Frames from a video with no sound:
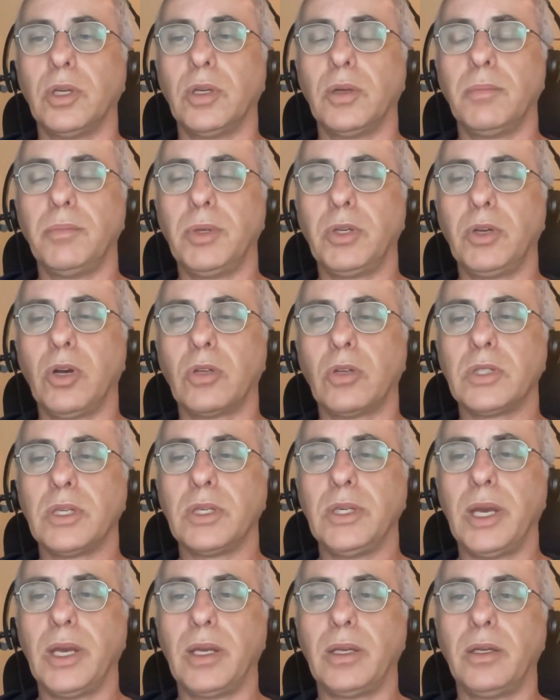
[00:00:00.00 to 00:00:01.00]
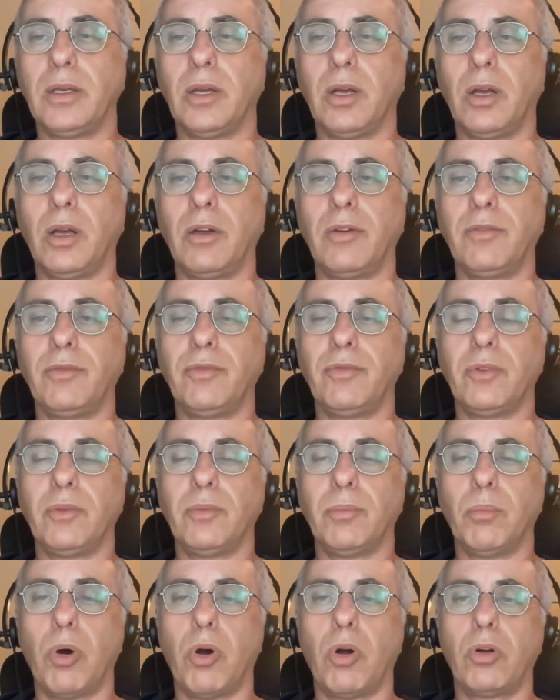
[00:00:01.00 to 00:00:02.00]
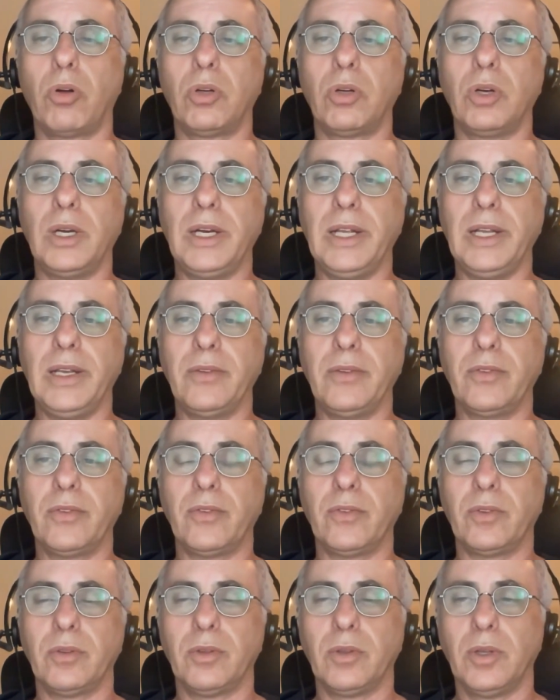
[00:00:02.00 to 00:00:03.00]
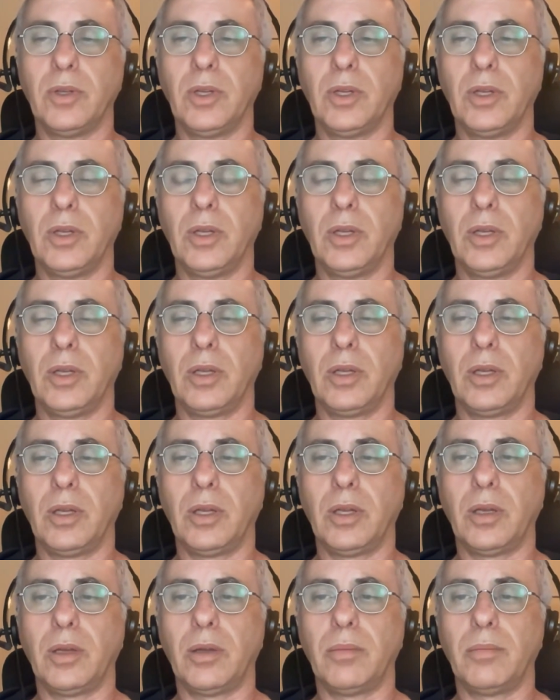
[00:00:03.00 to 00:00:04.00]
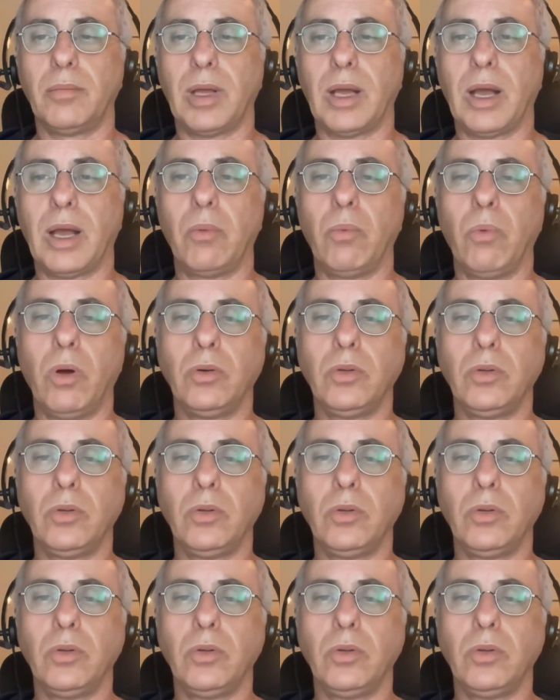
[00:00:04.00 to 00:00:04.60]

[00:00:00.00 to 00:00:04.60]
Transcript: because again of mock leaks. I won't